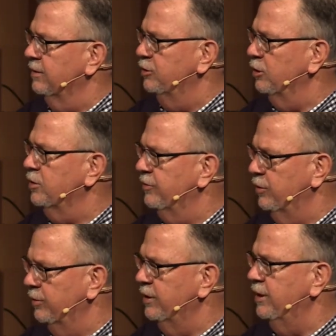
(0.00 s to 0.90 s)
Joseph
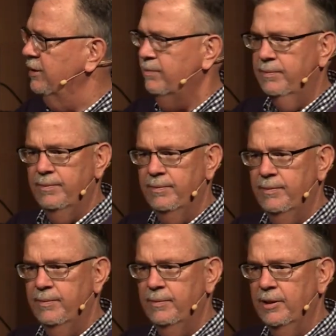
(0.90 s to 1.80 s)
doing that?
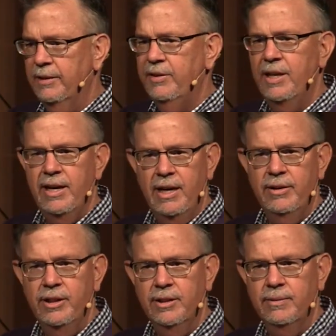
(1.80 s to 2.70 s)
Living that out here?